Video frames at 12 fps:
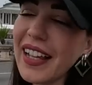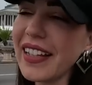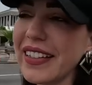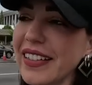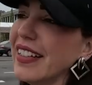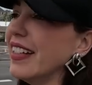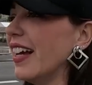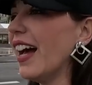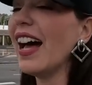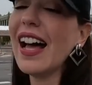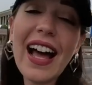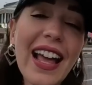like.
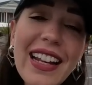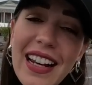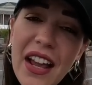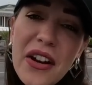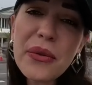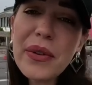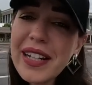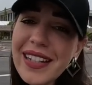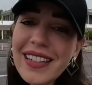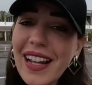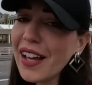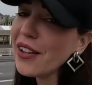I like
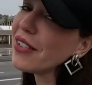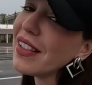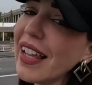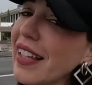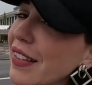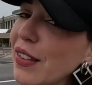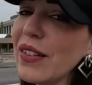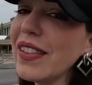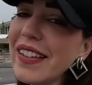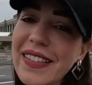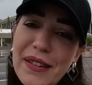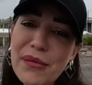reading, I don't like to
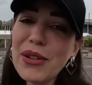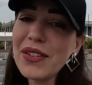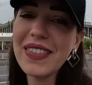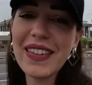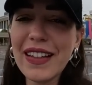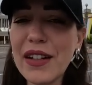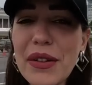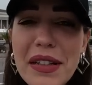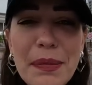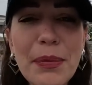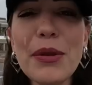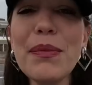listen music.
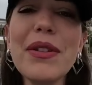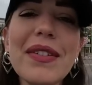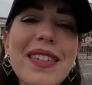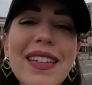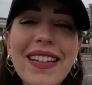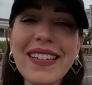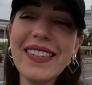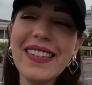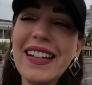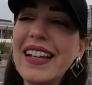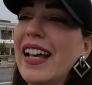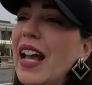Chris put music
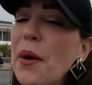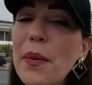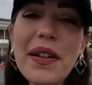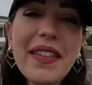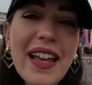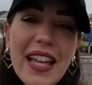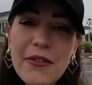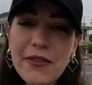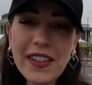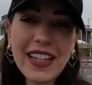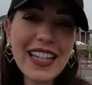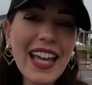every day
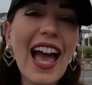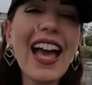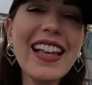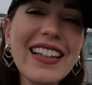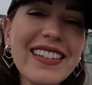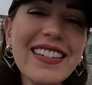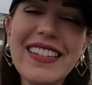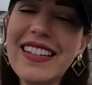if he can.